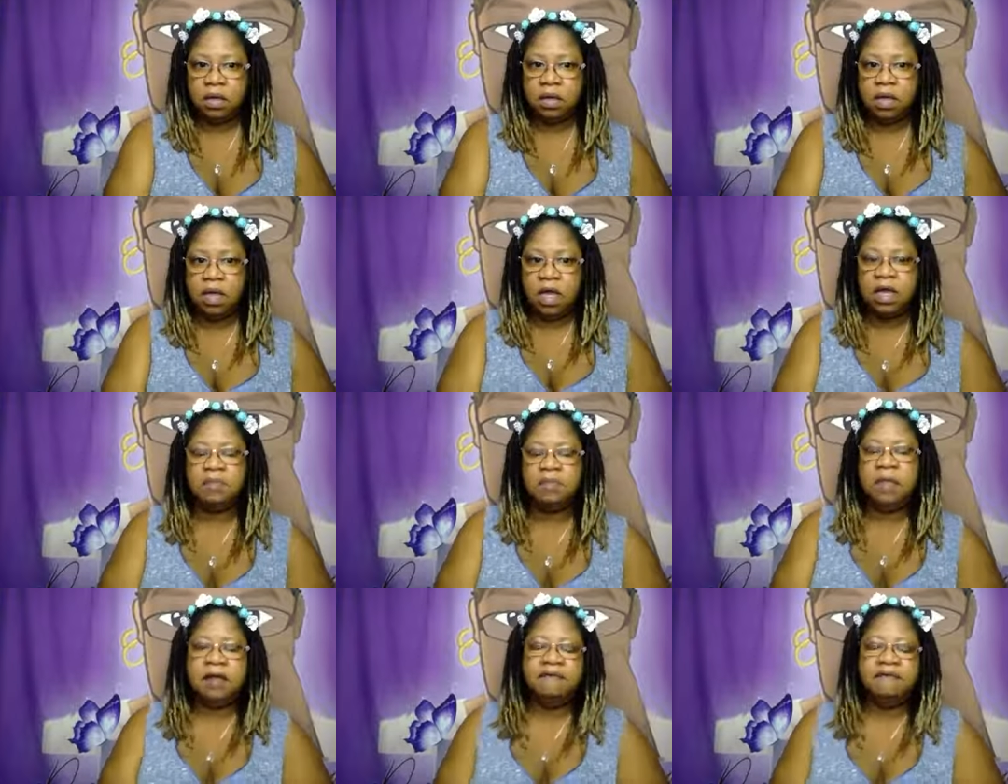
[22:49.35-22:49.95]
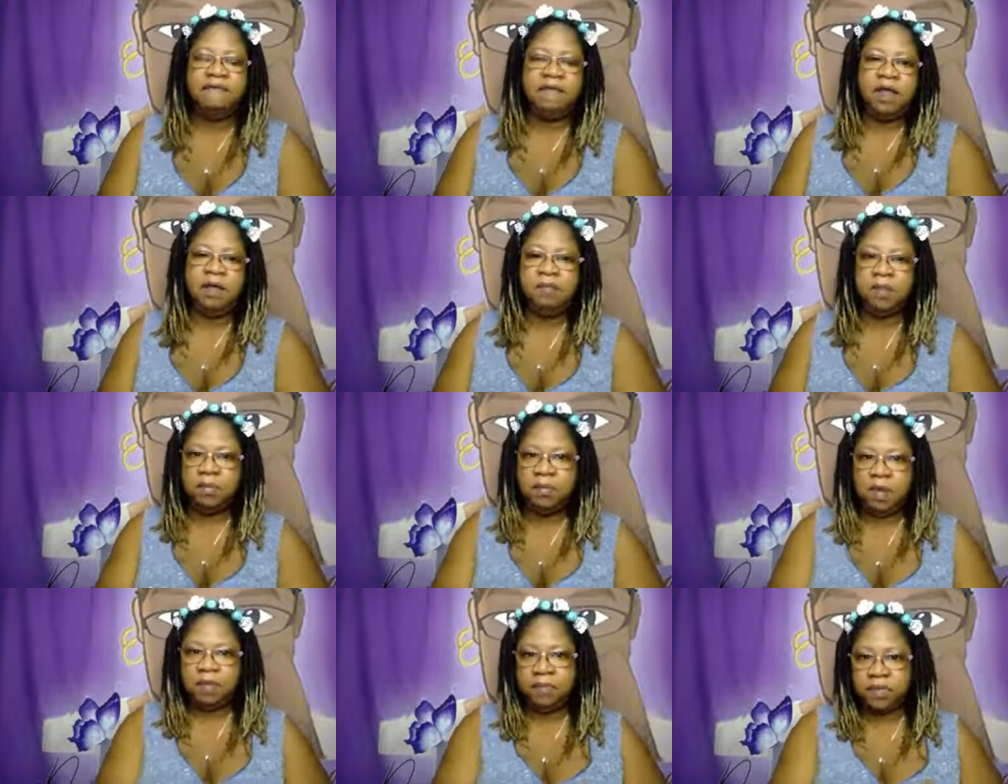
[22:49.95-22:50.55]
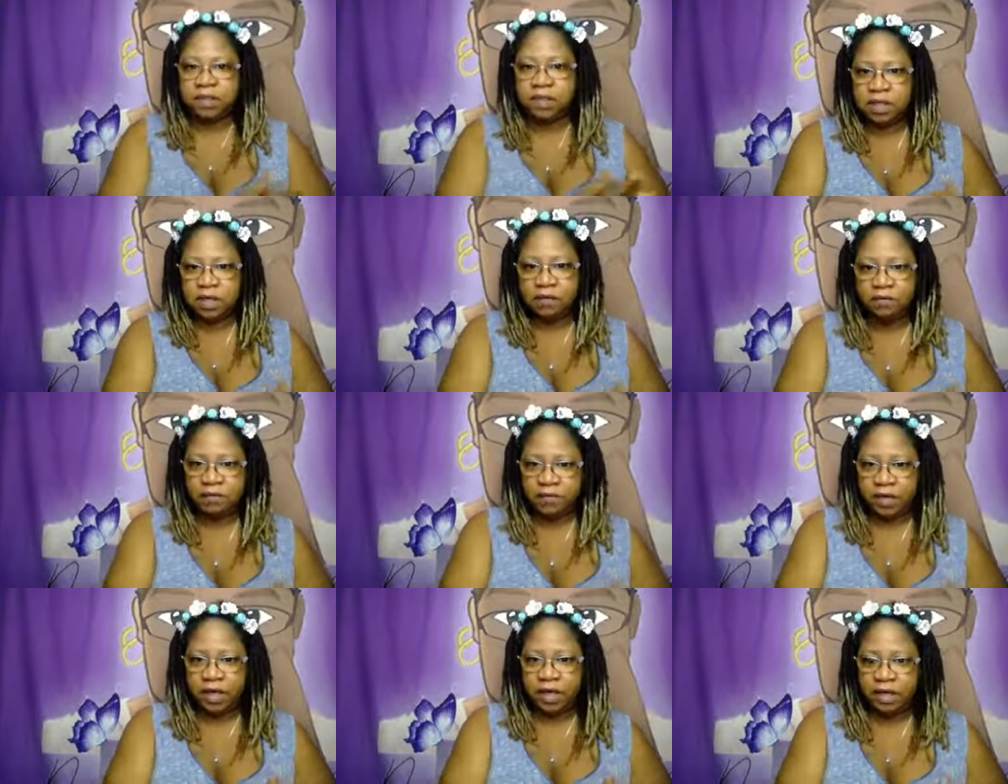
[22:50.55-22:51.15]
None of my family members
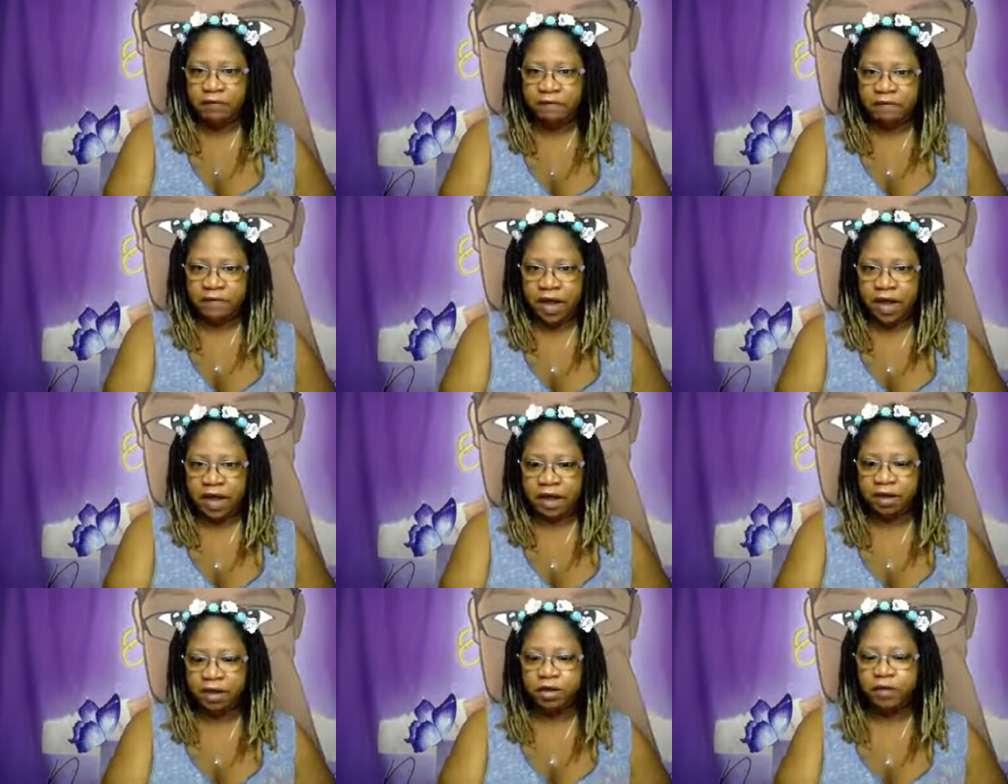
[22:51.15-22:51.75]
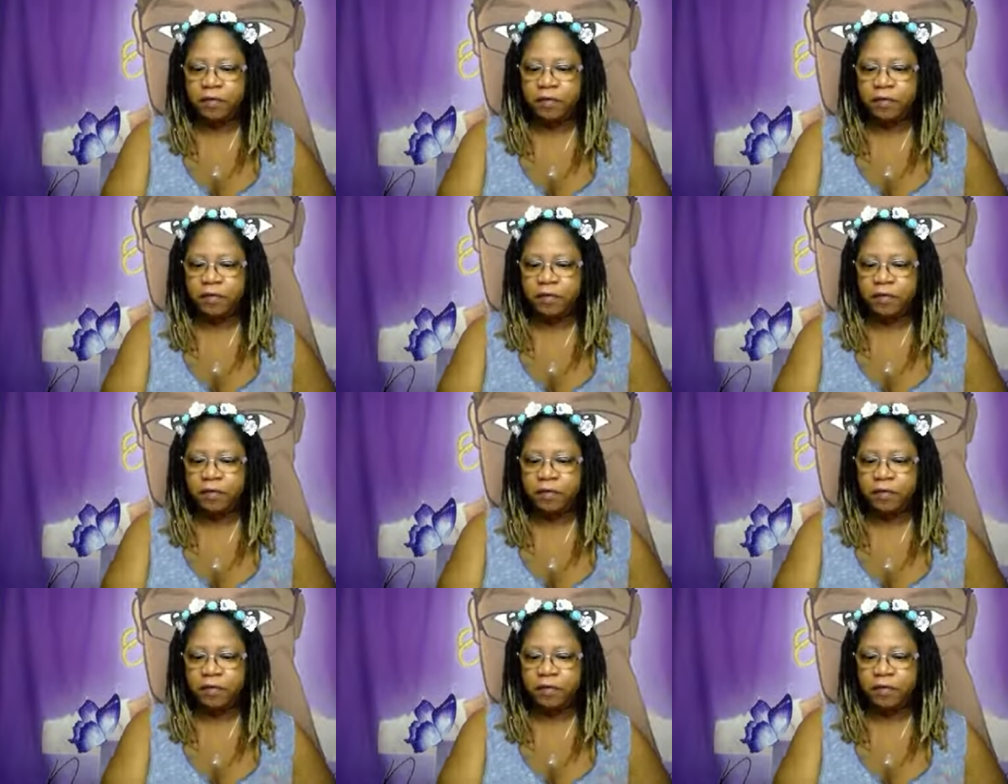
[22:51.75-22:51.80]
suffered in the fire.